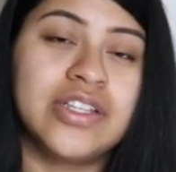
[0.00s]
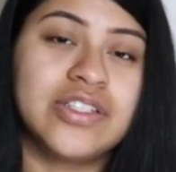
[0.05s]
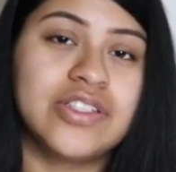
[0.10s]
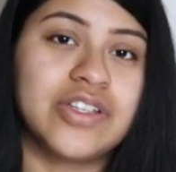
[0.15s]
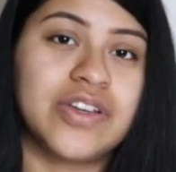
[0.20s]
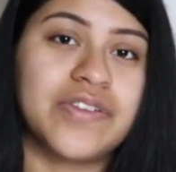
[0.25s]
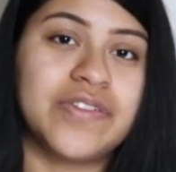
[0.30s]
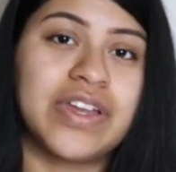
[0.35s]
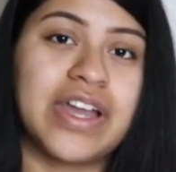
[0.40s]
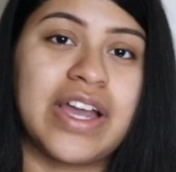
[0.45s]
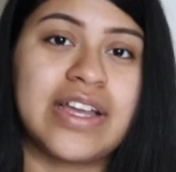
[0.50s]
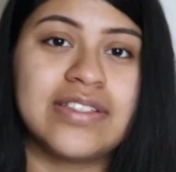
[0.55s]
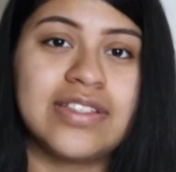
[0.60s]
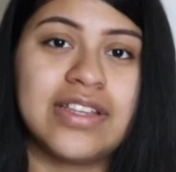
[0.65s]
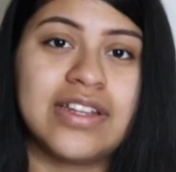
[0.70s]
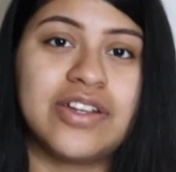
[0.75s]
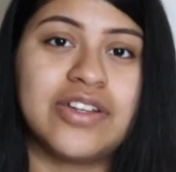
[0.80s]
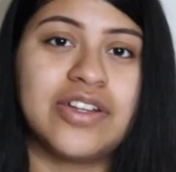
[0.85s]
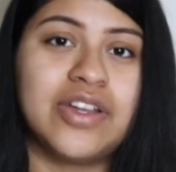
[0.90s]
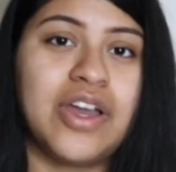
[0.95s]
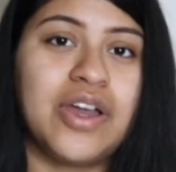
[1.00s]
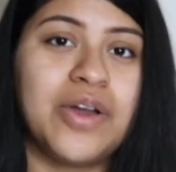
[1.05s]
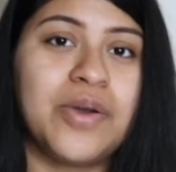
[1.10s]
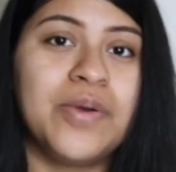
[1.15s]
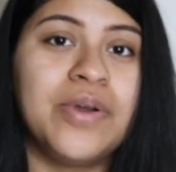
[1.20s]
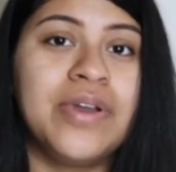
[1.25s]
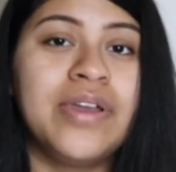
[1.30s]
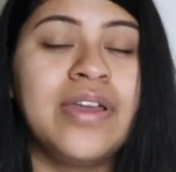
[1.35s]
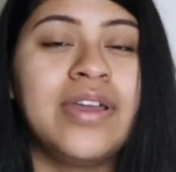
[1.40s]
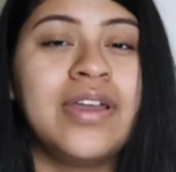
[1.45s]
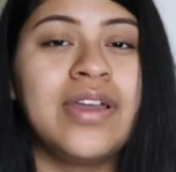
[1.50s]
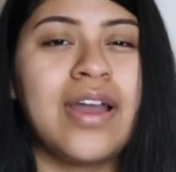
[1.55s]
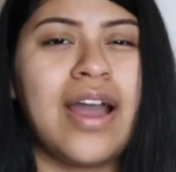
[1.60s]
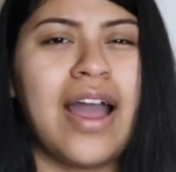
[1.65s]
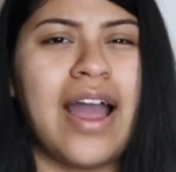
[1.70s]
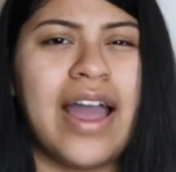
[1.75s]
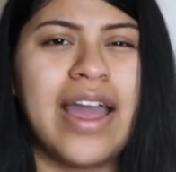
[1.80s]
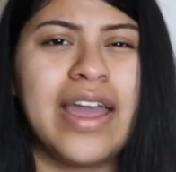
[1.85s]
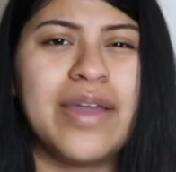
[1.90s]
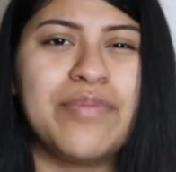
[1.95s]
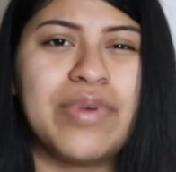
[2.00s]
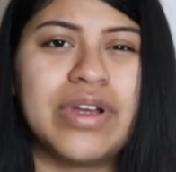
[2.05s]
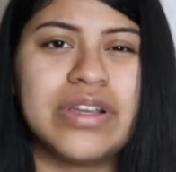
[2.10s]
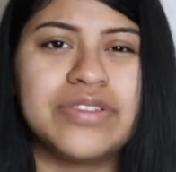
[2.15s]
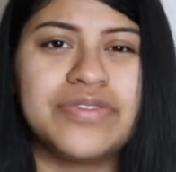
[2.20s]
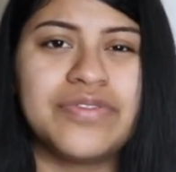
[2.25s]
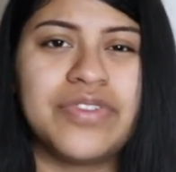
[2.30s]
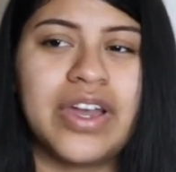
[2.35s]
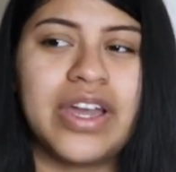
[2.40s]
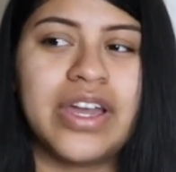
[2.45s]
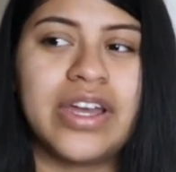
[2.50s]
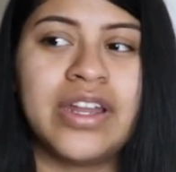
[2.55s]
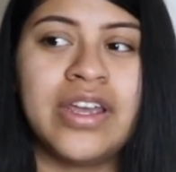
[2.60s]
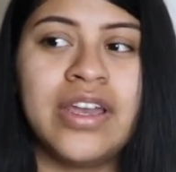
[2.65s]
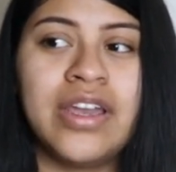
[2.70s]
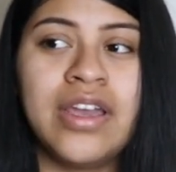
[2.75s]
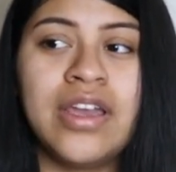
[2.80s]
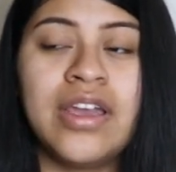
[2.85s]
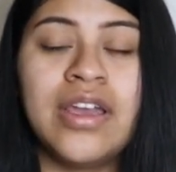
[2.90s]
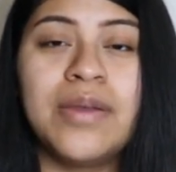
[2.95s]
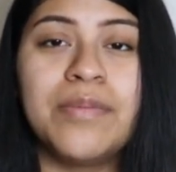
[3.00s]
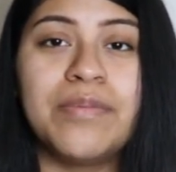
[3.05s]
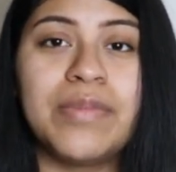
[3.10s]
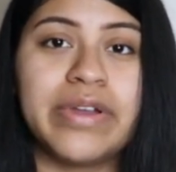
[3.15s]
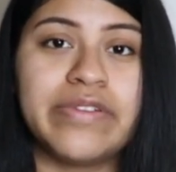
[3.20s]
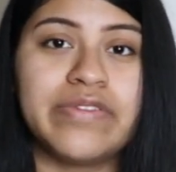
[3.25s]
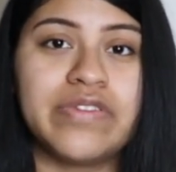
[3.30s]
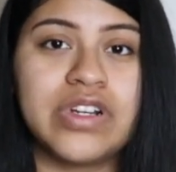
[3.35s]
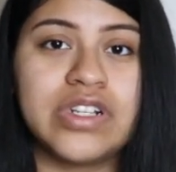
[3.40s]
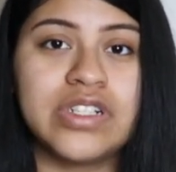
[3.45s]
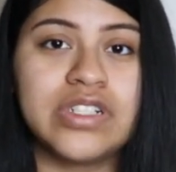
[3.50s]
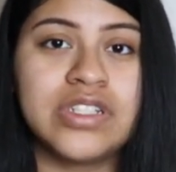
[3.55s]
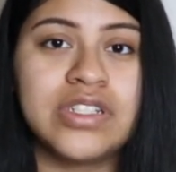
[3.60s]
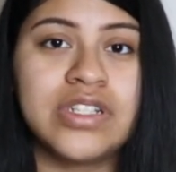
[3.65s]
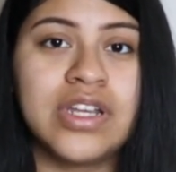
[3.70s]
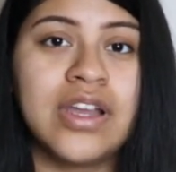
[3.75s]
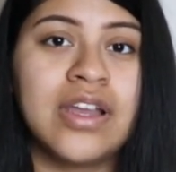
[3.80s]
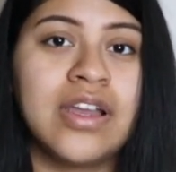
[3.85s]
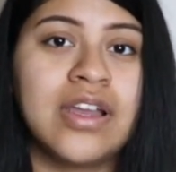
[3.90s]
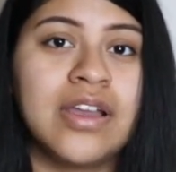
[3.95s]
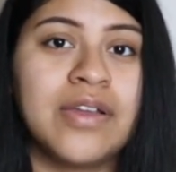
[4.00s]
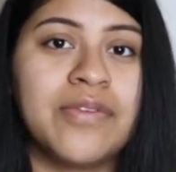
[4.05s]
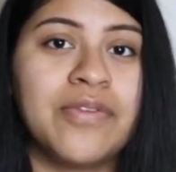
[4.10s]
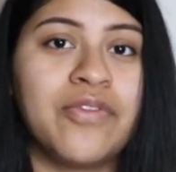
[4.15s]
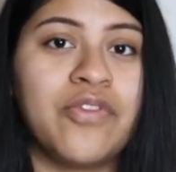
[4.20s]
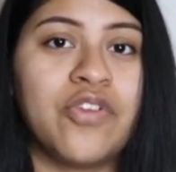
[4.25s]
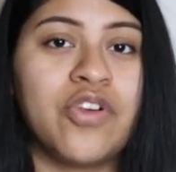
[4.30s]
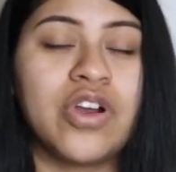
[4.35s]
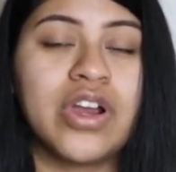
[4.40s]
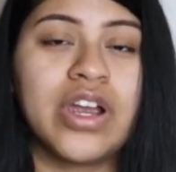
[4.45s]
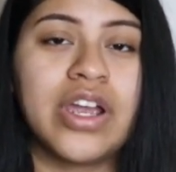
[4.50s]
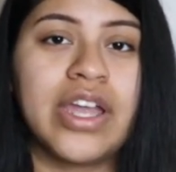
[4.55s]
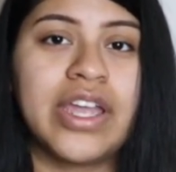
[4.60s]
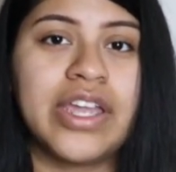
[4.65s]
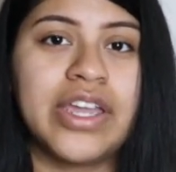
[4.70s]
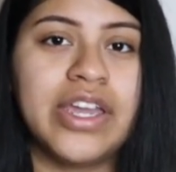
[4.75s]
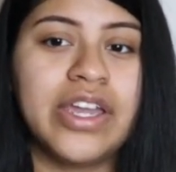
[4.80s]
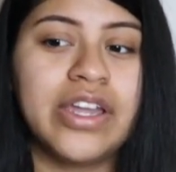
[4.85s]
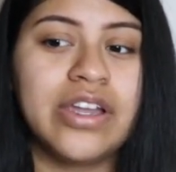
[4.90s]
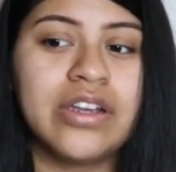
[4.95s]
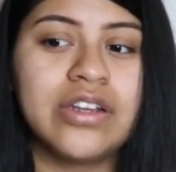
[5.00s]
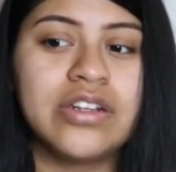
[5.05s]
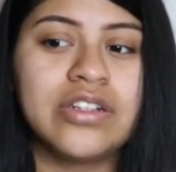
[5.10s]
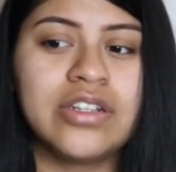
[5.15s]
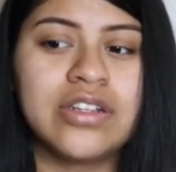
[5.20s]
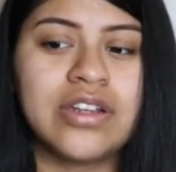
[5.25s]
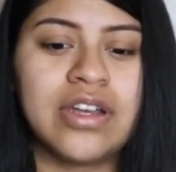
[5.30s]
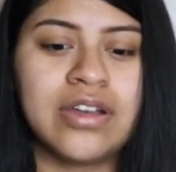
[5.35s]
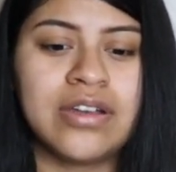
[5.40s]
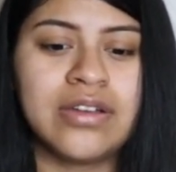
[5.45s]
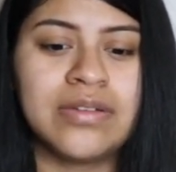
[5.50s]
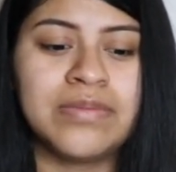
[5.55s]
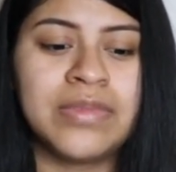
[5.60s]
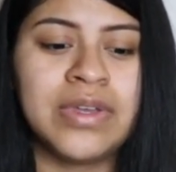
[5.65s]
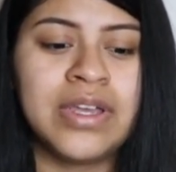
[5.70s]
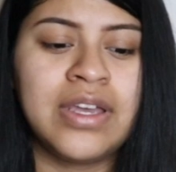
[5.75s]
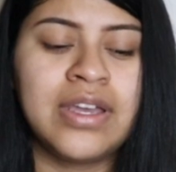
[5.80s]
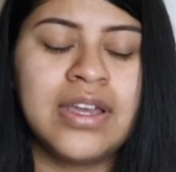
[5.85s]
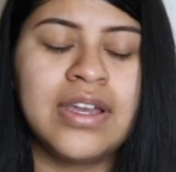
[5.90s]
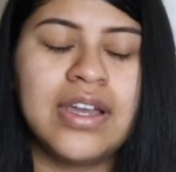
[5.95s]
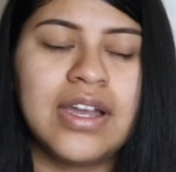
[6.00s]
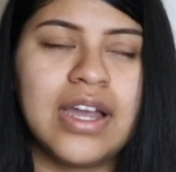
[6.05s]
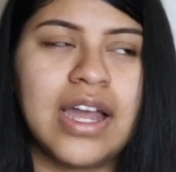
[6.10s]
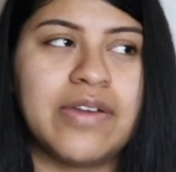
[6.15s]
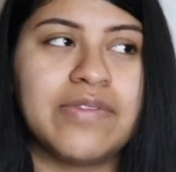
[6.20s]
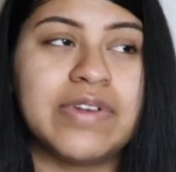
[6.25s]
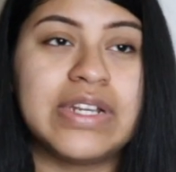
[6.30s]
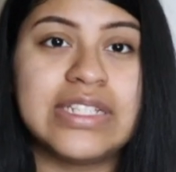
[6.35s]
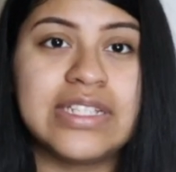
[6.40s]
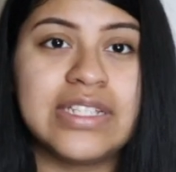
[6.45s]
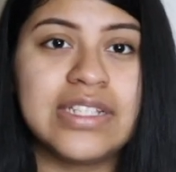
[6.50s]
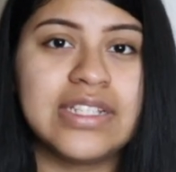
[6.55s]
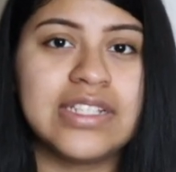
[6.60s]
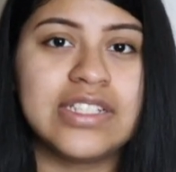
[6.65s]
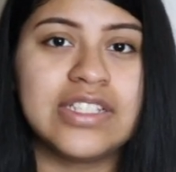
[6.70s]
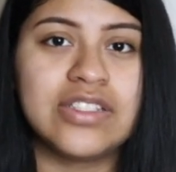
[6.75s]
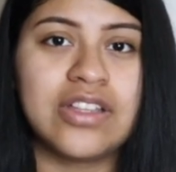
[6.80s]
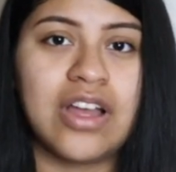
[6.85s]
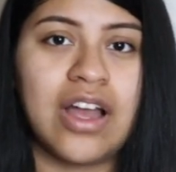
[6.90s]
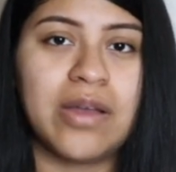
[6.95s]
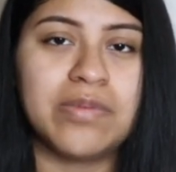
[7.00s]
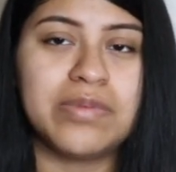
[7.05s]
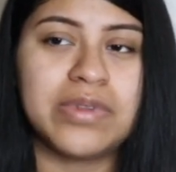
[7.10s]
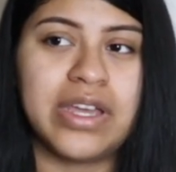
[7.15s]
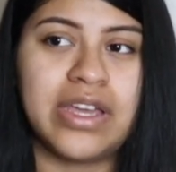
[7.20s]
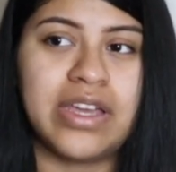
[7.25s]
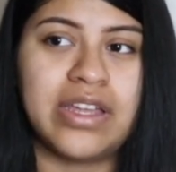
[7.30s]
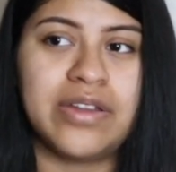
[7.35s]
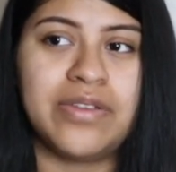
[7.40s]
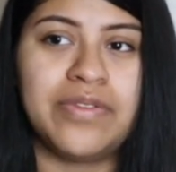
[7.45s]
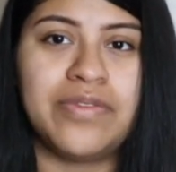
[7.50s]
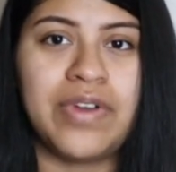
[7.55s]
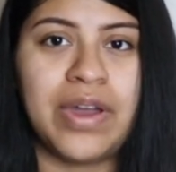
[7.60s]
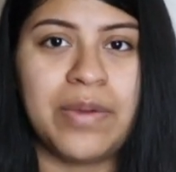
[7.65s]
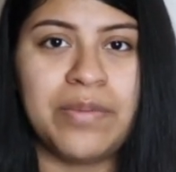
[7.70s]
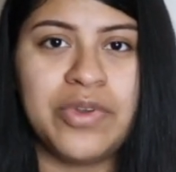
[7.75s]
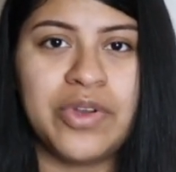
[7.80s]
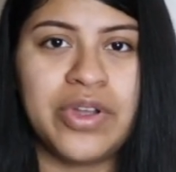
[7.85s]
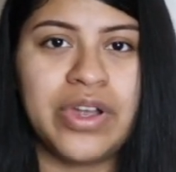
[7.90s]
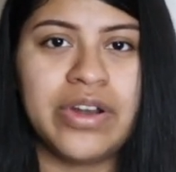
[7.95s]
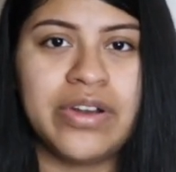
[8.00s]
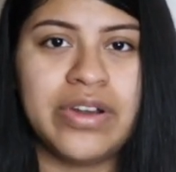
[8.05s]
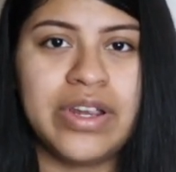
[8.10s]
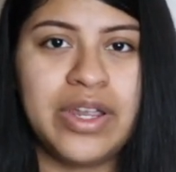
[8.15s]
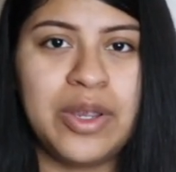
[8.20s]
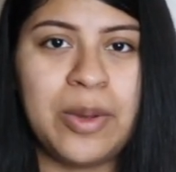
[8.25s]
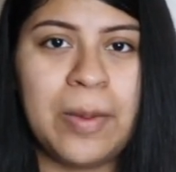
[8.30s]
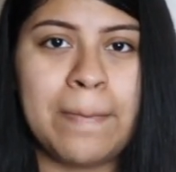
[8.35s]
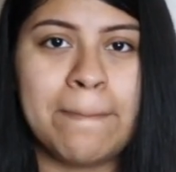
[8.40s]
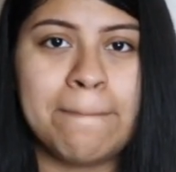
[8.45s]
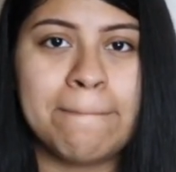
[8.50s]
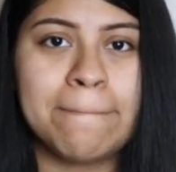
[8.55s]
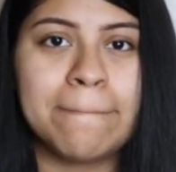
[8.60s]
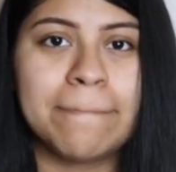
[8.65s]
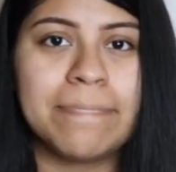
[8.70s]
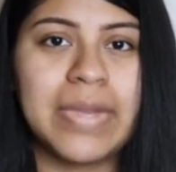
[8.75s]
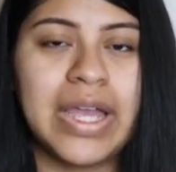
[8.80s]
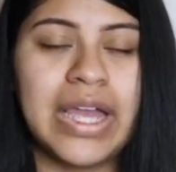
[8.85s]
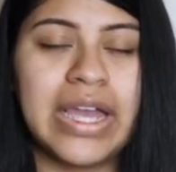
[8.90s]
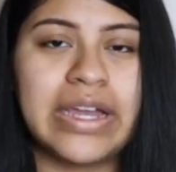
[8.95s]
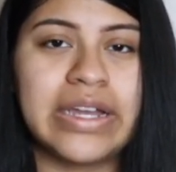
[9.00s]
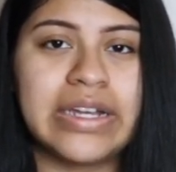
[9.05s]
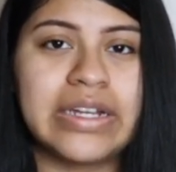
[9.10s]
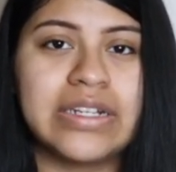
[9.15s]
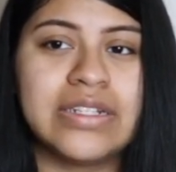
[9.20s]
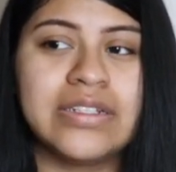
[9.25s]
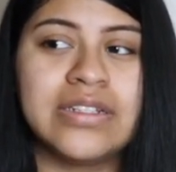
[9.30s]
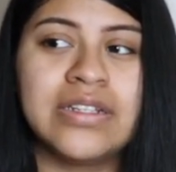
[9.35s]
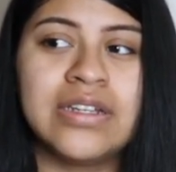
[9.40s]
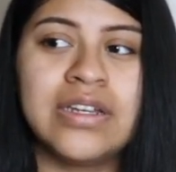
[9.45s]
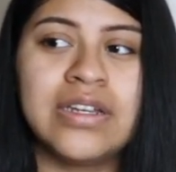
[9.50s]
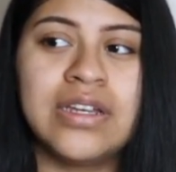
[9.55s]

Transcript: So if you guys didn't know, I breastfed my first for a year. I recently stopped in February, and